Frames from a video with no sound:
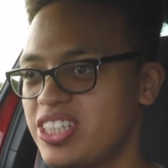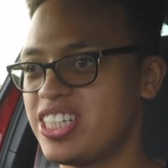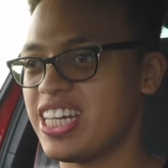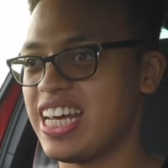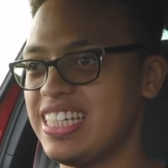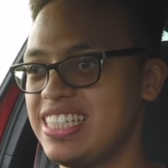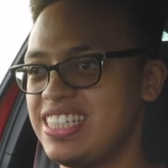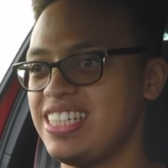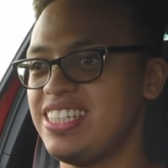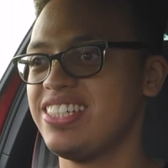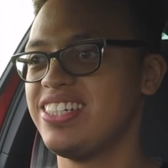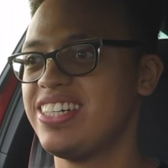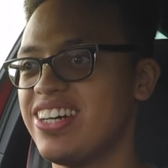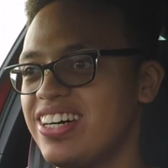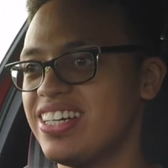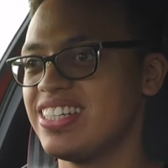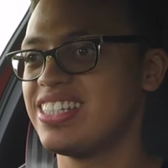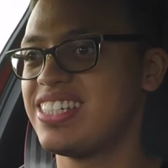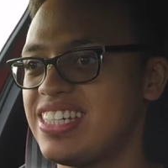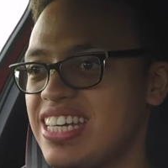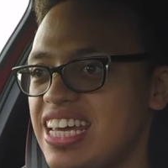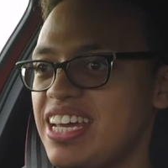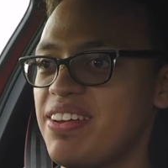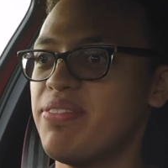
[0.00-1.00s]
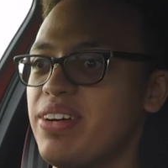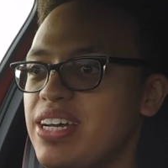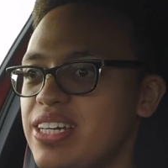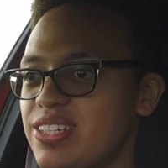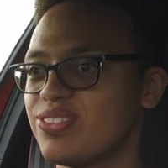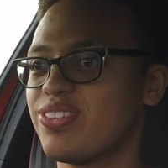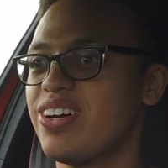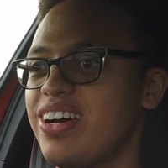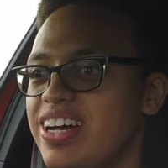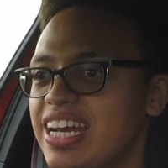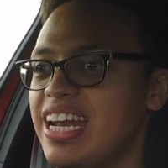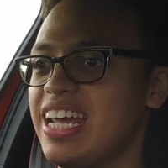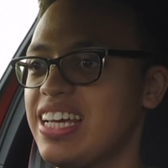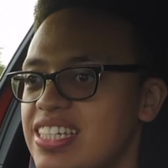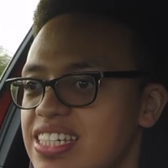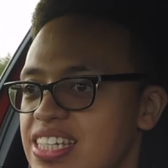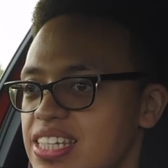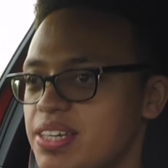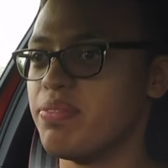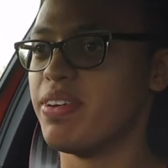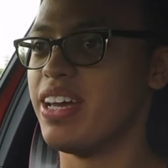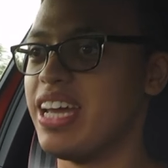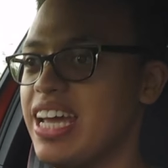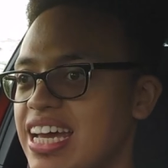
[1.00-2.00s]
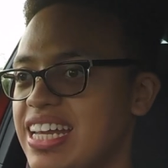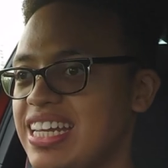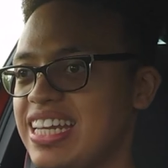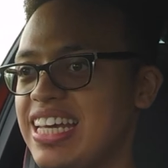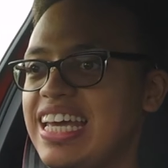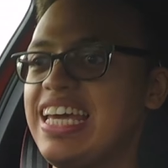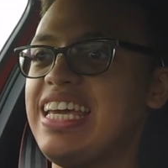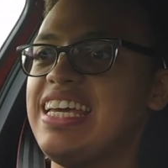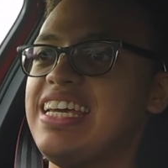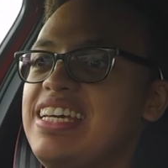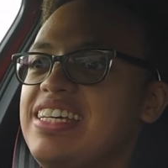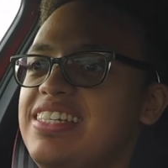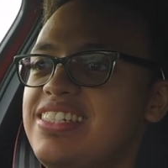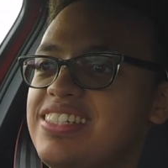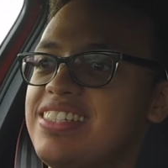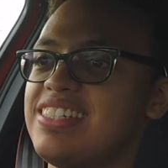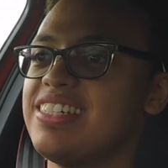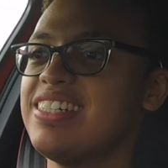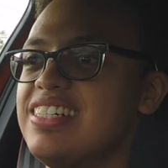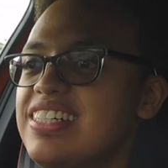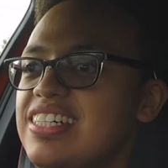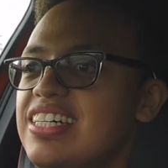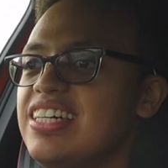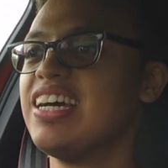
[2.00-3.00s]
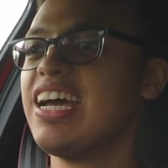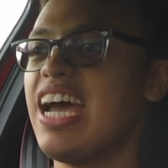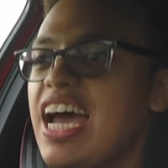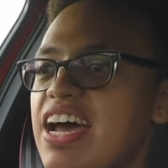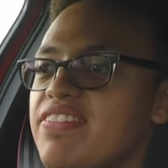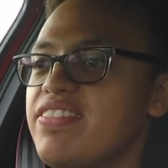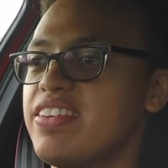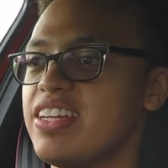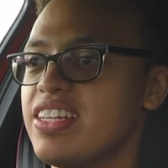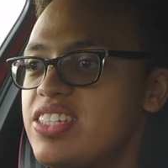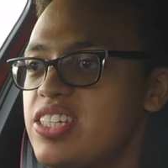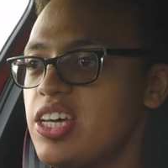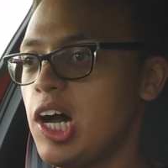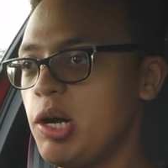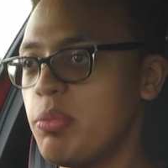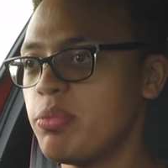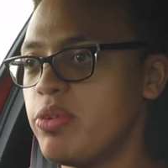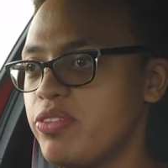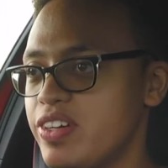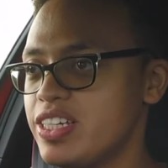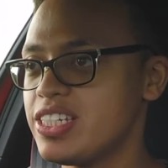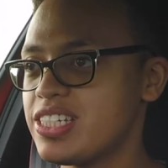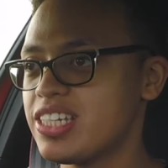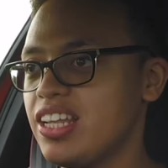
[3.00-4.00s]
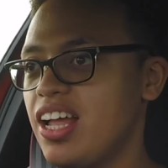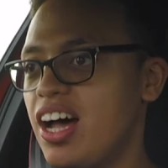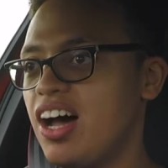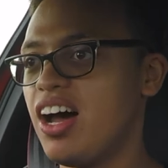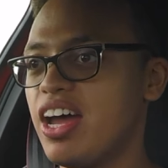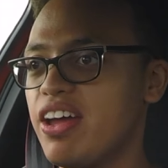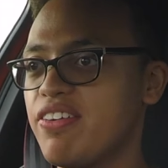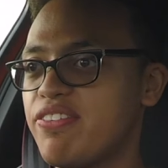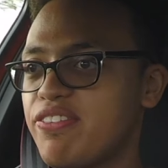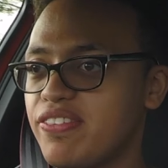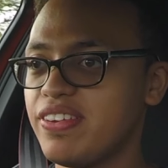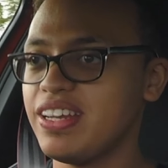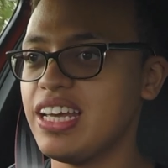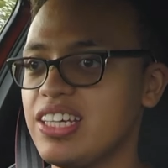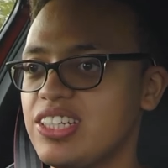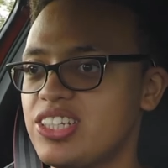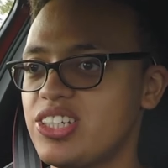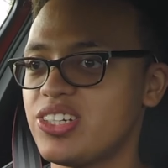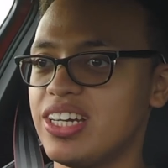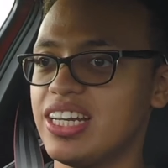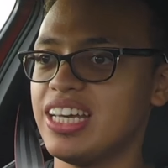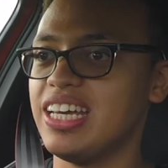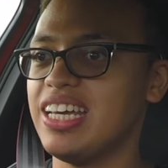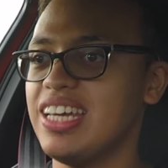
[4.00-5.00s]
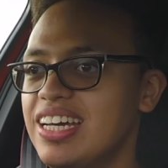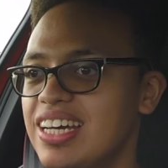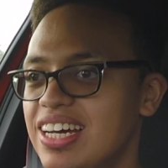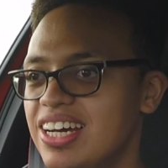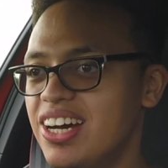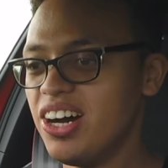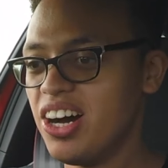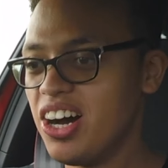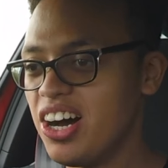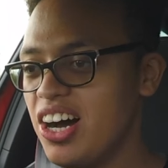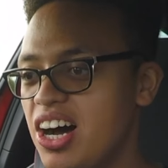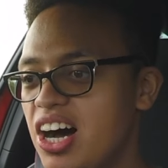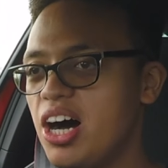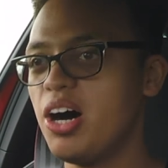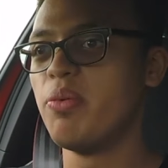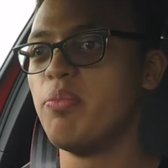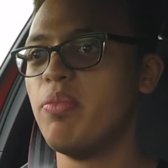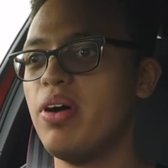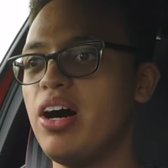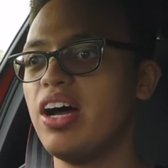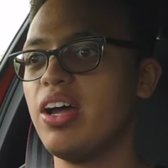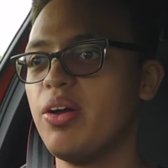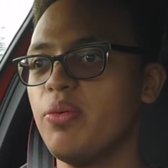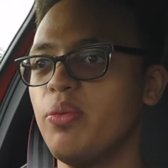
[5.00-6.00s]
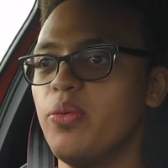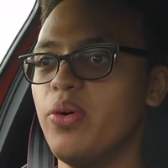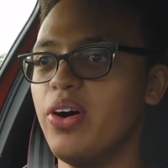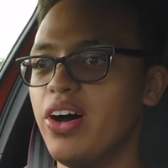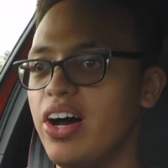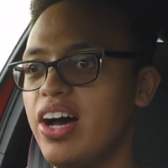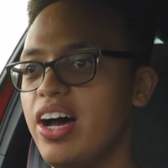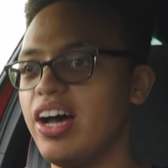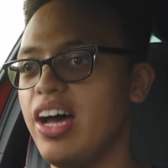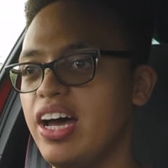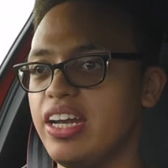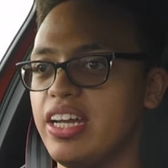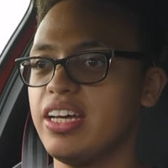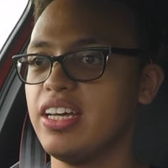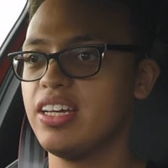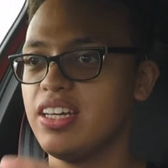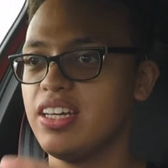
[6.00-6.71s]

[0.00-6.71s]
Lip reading: Chases, you can't see him, but he's right next to me and he's having the time of his life, literally. Oh my word.